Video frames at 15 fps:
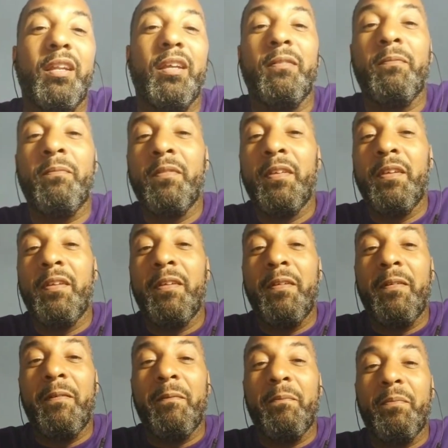
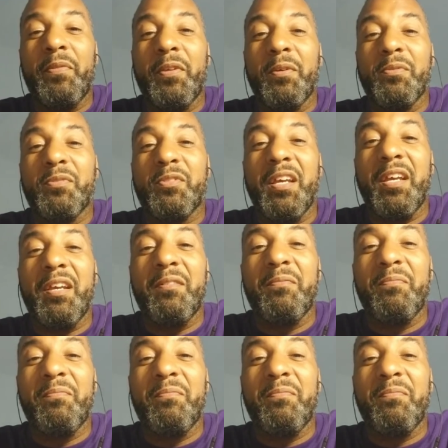You know what I'm saying?